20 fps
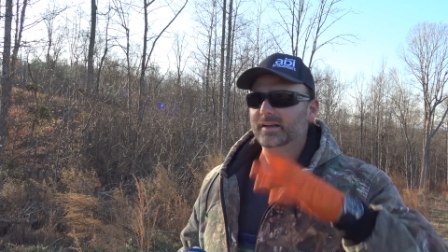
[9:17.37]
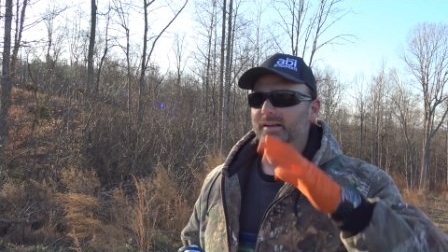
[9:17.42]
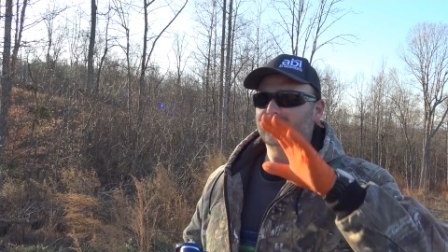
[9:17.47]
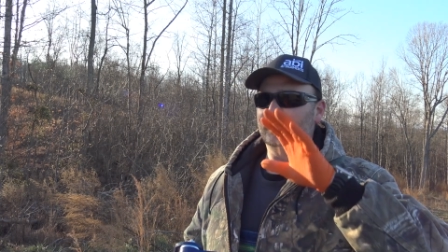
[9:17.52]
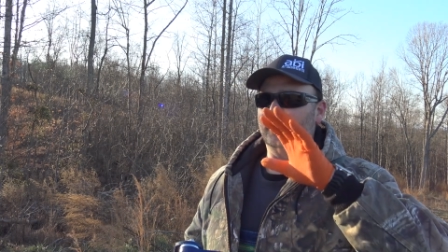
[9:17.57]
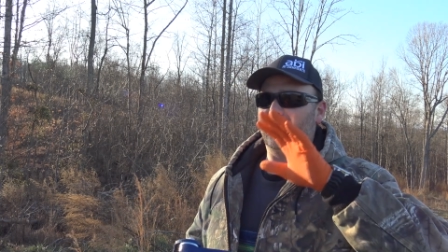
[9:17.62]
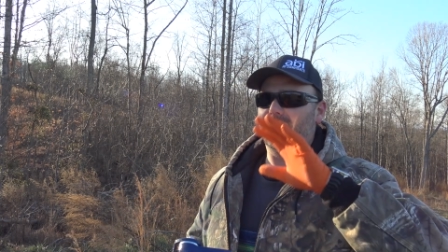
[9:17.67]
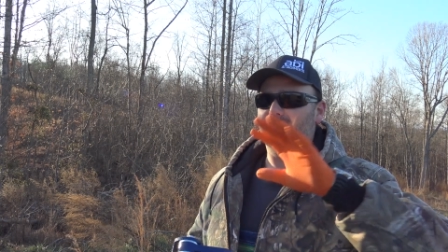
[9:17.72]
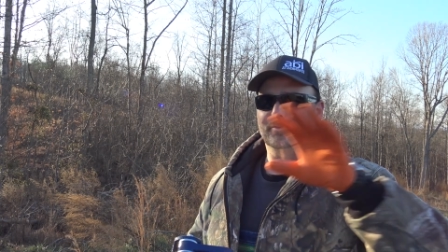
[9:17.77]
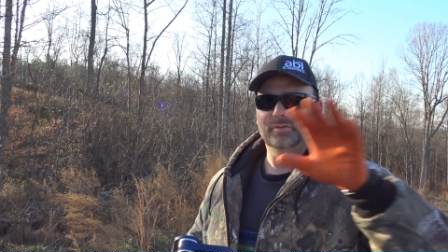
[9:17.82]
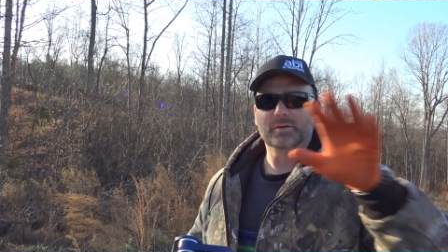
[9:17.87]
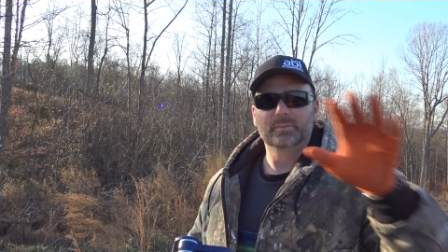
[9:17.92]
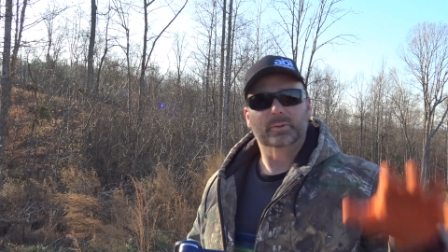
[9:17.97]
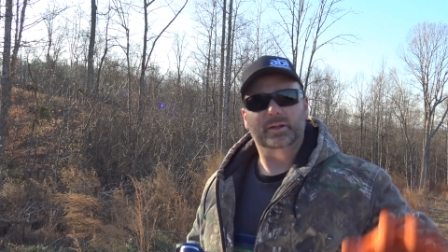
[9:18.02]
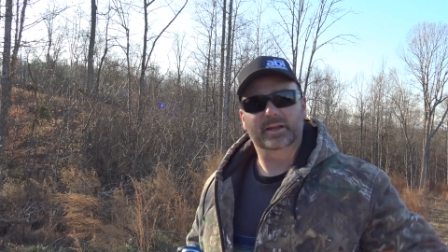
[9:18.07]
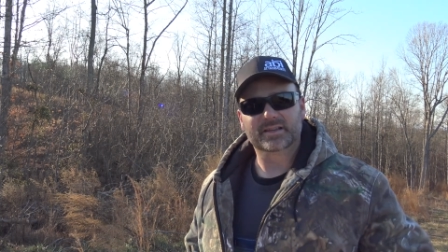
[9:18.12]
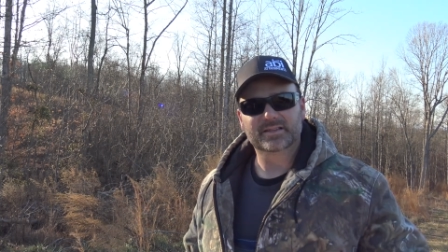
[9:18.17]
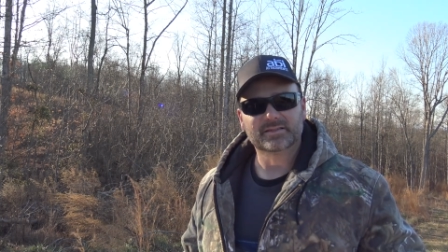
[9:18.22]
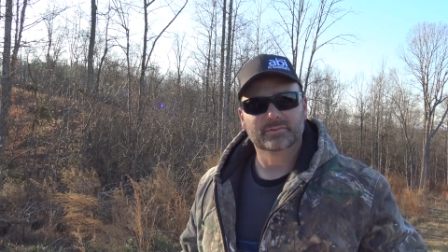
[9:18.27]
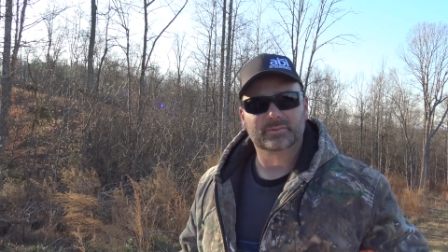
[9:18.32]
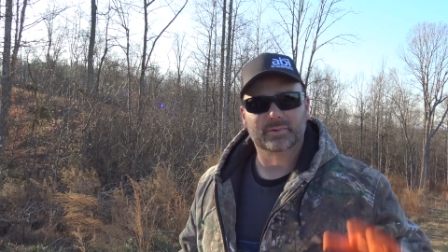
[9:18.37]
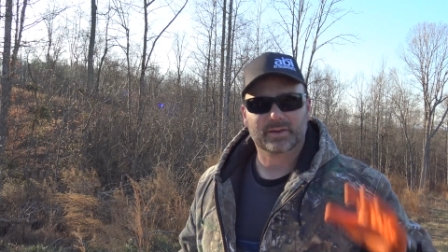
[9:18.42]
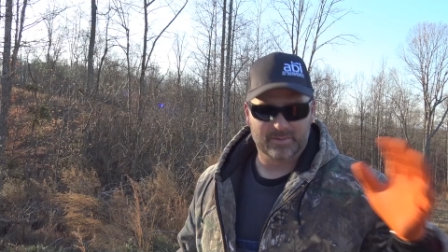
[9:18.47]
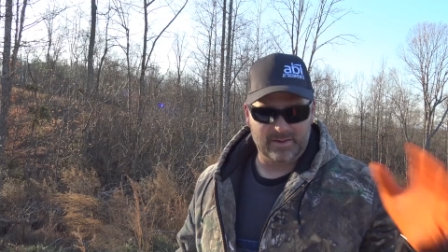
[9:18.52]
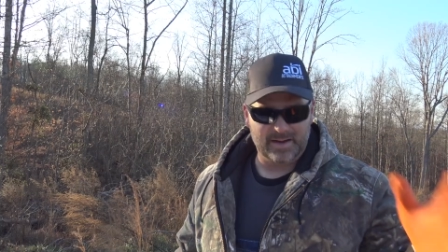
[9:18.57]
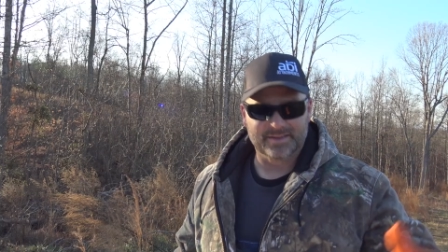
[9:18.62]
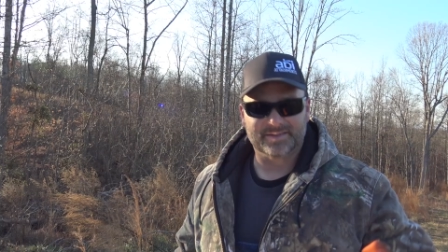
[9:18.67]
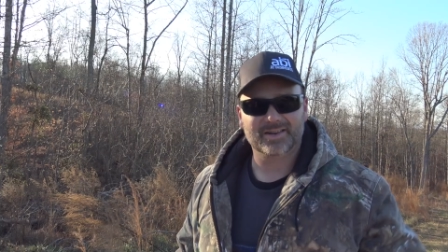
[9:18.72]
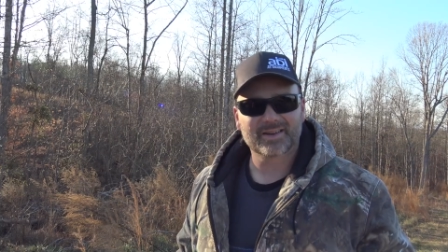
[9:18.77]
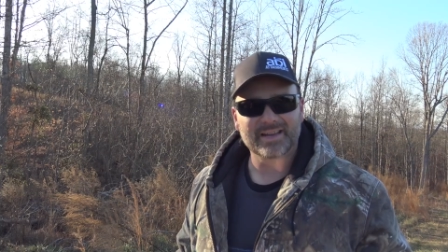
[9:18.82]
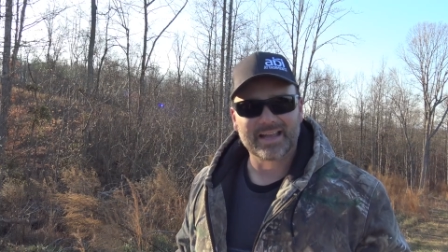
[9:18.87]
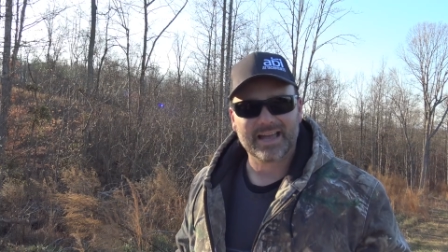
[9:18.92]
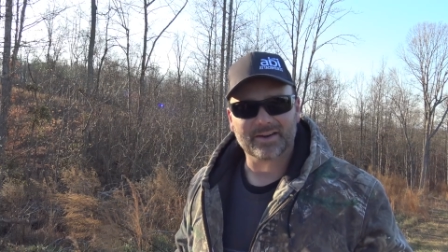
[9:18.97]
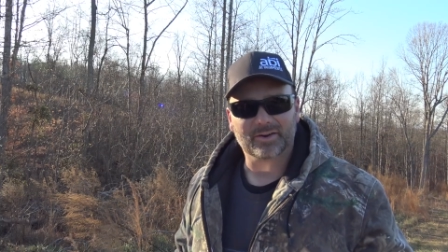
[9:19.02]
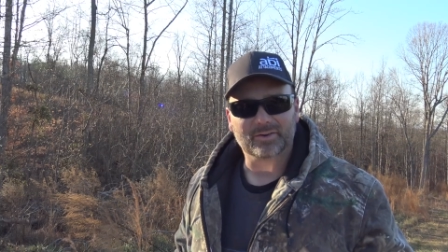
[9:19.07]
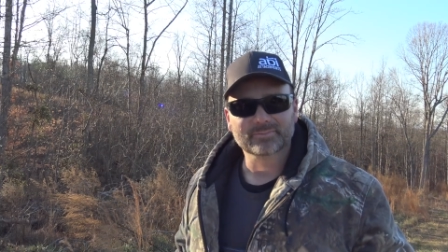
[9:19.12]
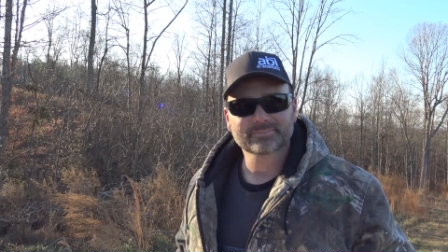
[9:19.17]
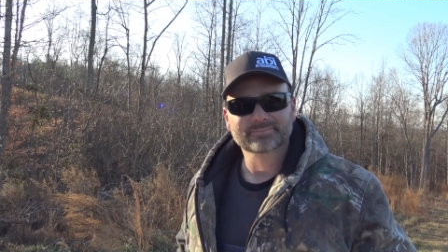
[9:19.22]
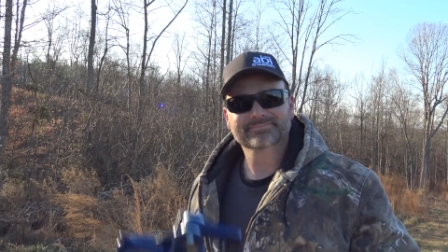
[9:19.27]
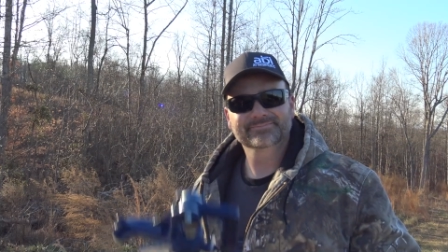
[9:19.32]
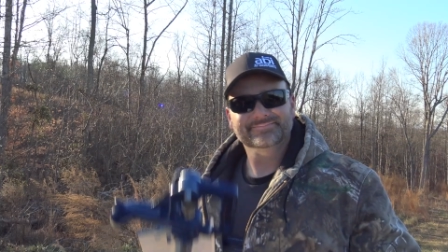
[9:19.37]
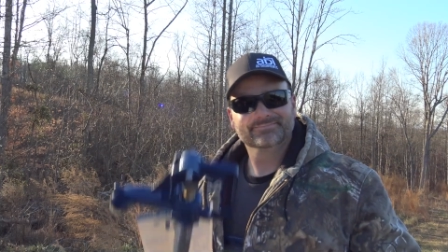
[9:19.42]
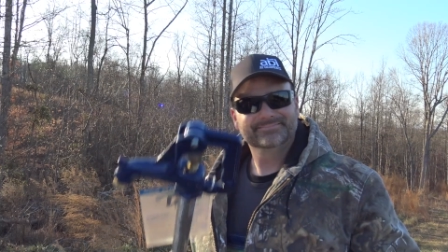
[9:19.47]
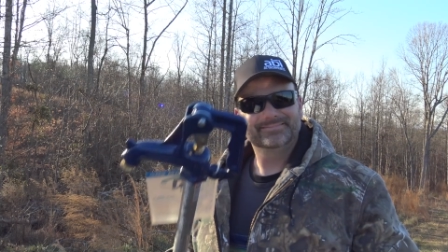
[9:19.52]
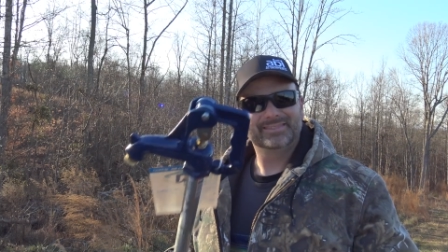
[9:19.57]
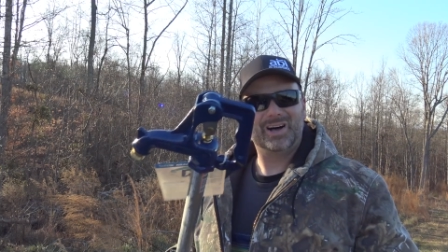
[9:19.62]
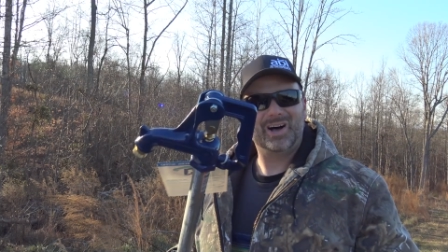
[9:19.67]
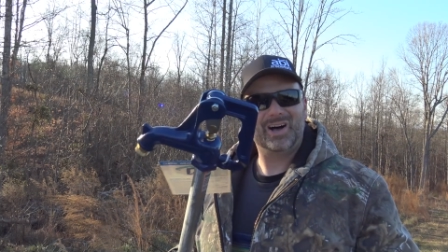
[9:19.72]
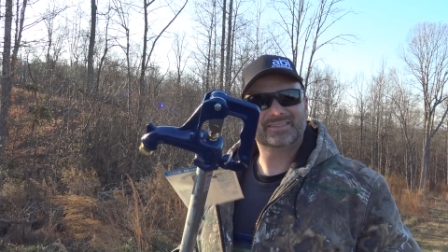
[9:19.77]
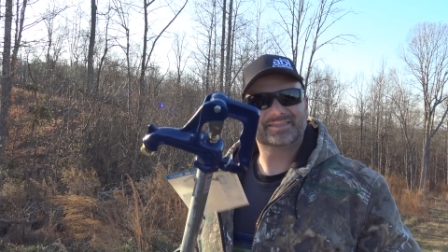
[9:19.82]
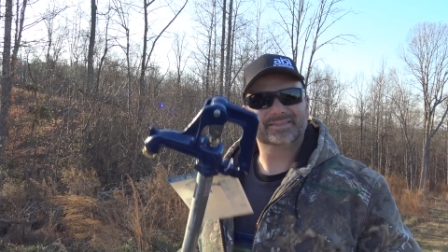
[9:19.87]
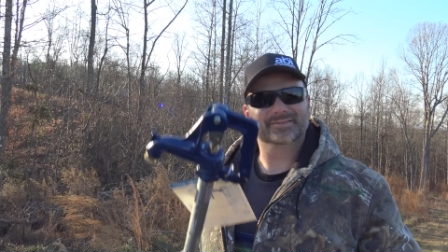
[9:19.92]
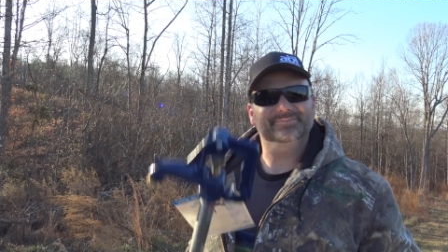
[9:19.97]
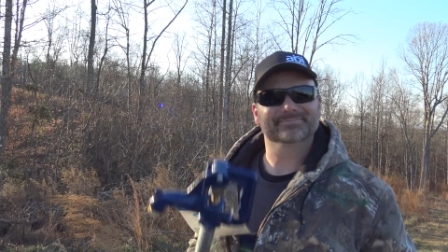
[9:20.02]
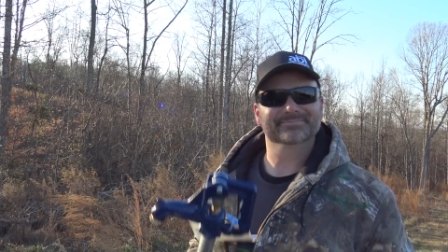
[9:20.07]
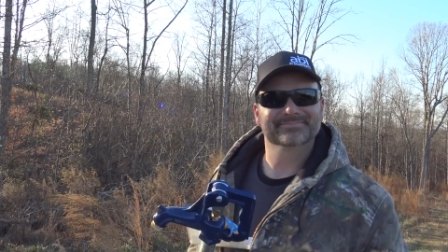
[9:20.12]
to every place we graze our cattle. Awesome.